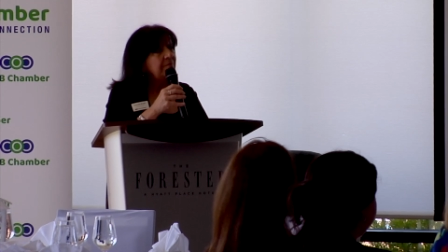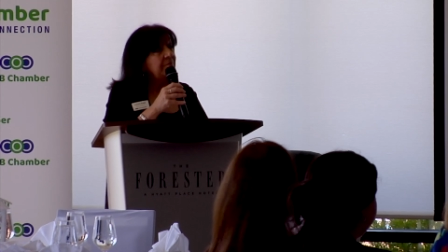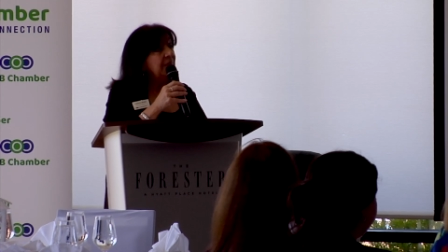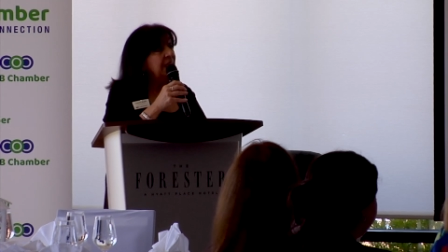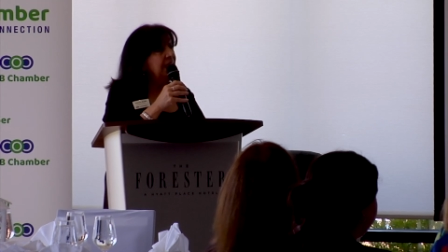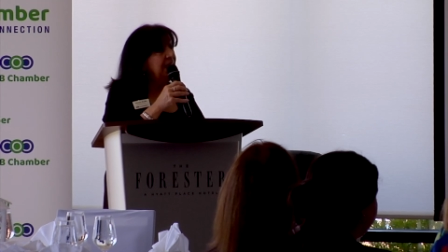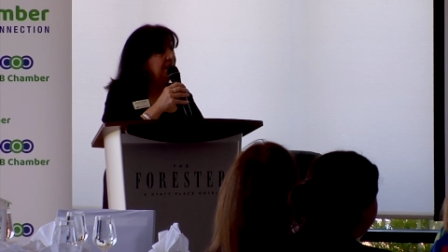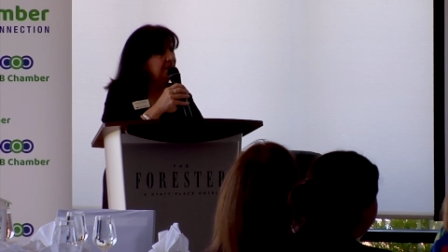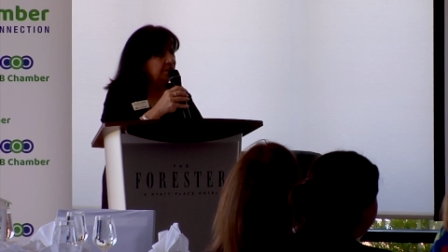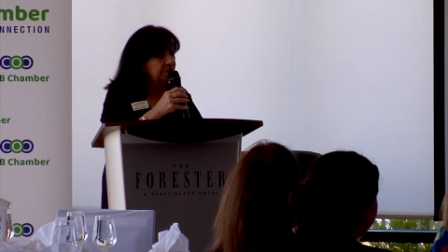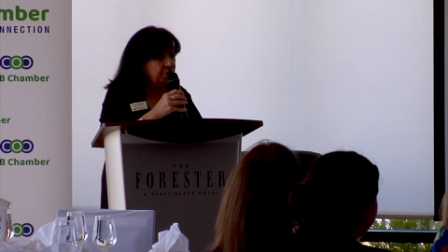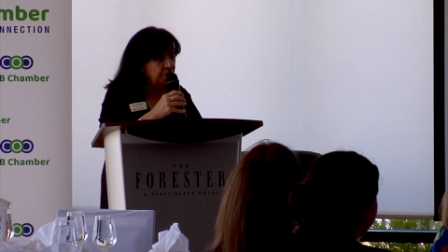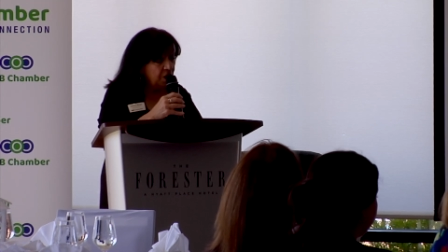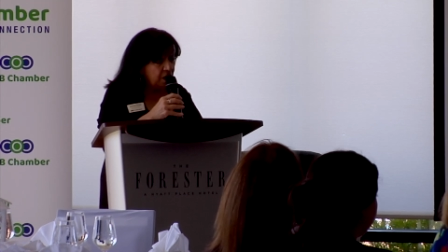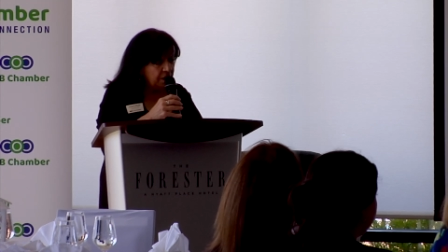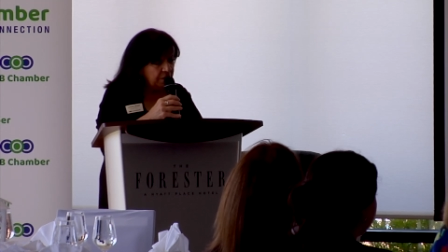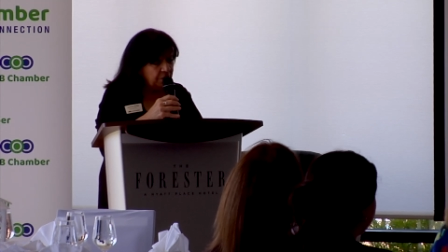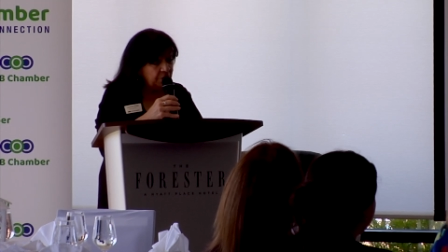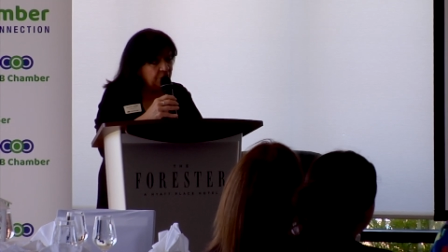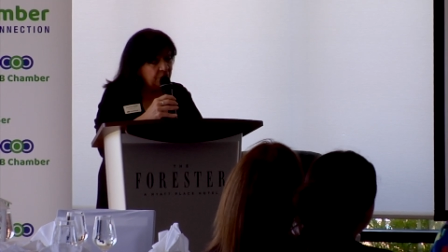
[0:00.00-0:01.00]
He is an
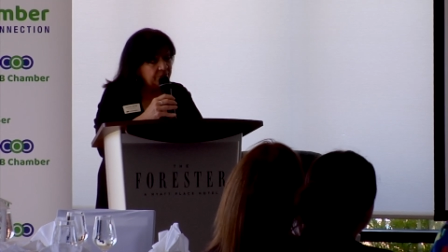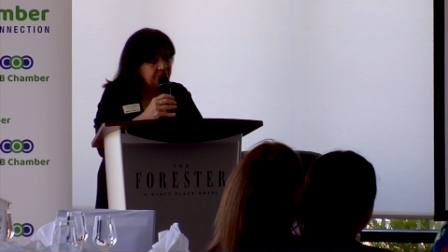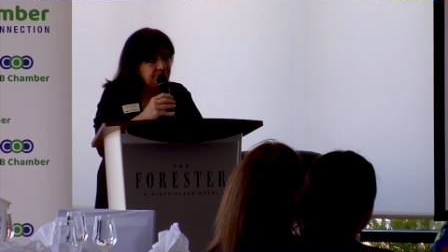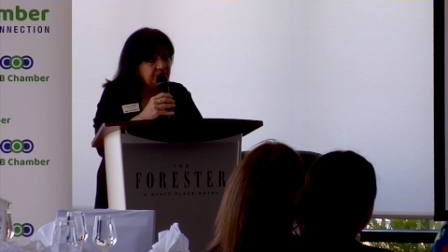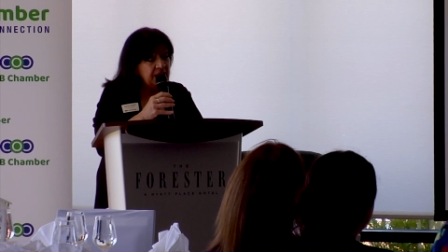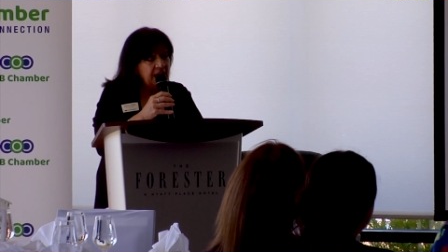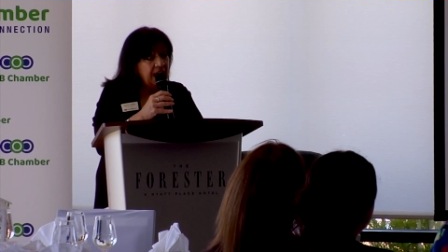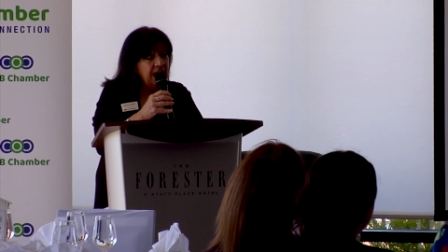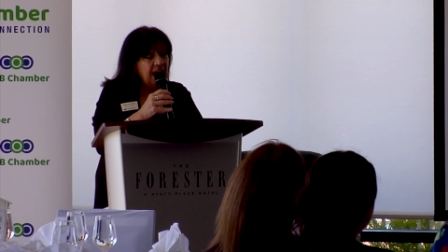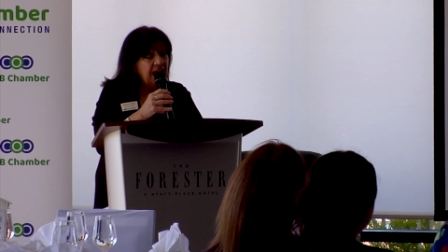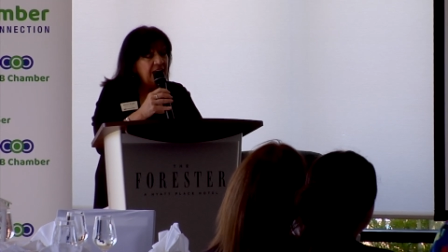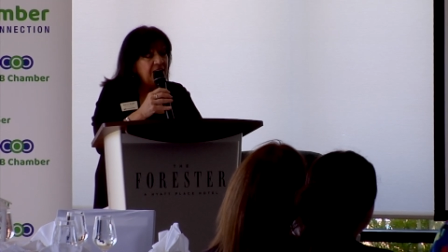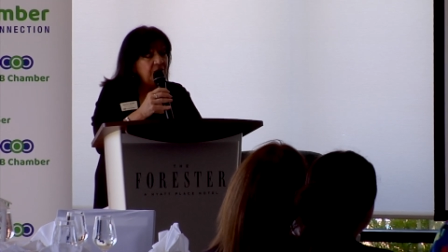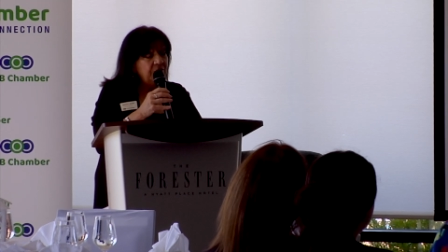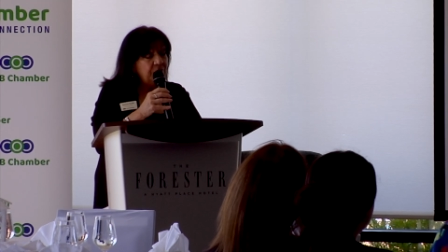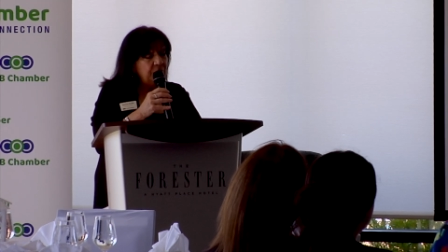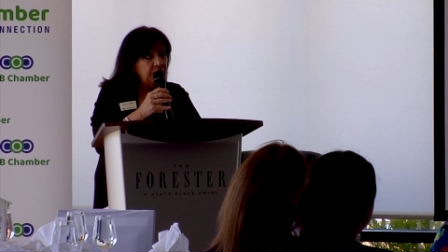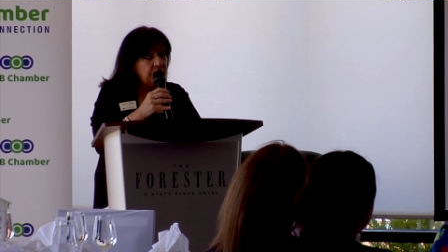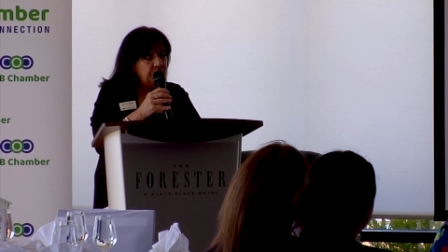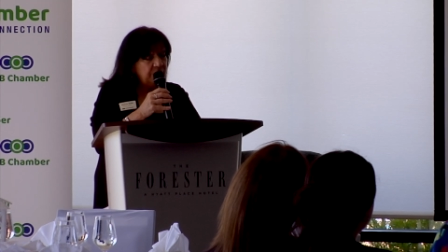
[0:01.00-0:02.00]
author and a
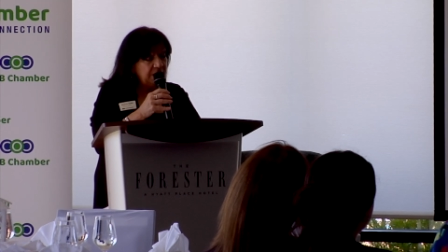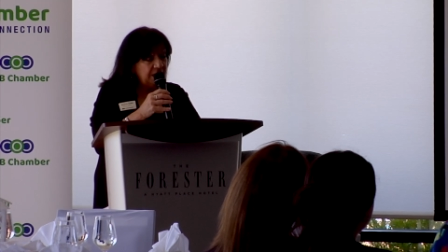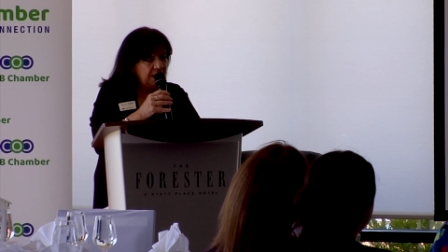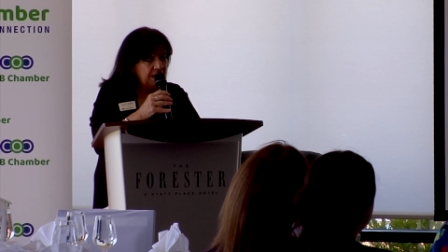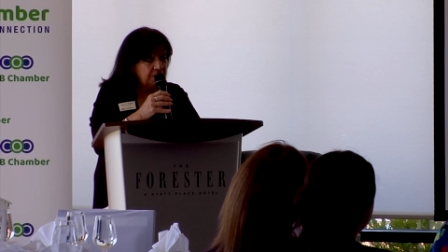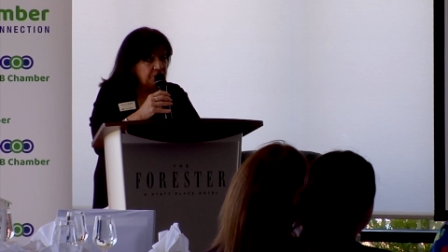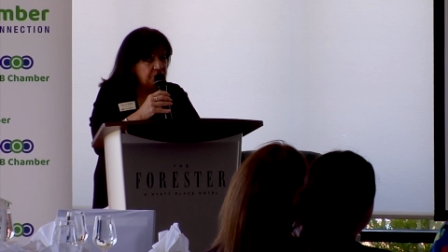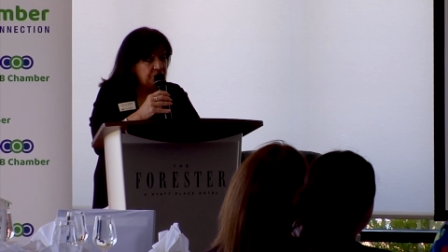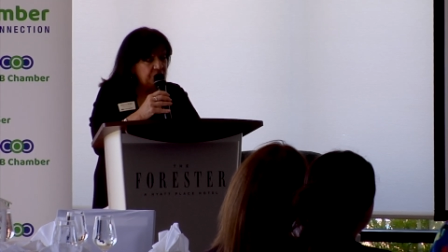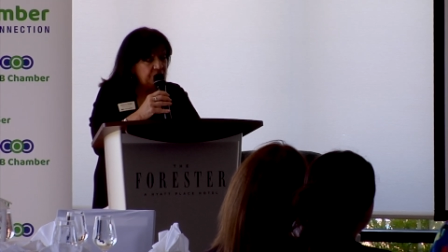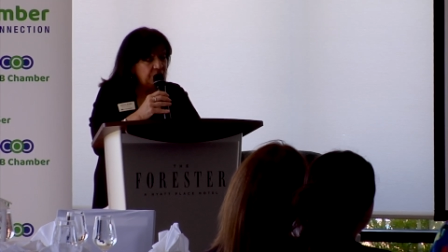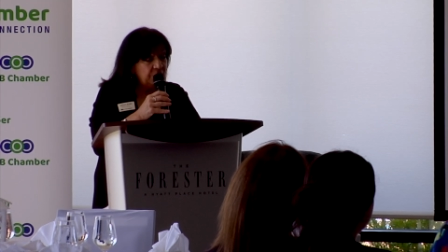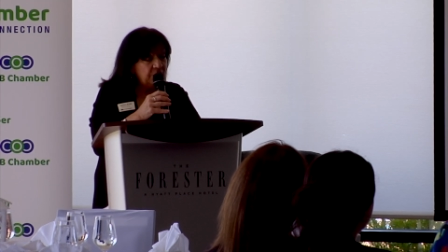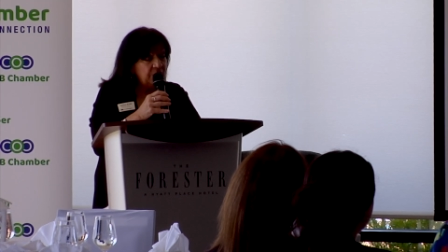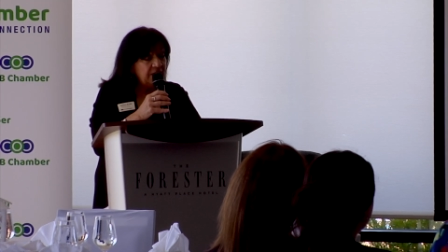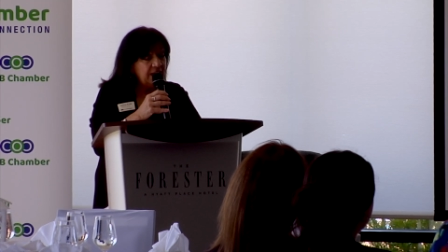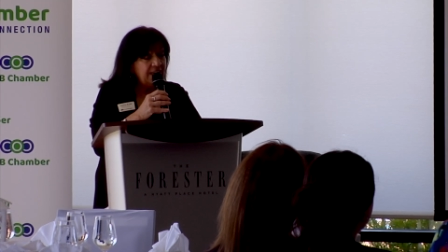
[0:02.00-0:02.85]
frequent lecturer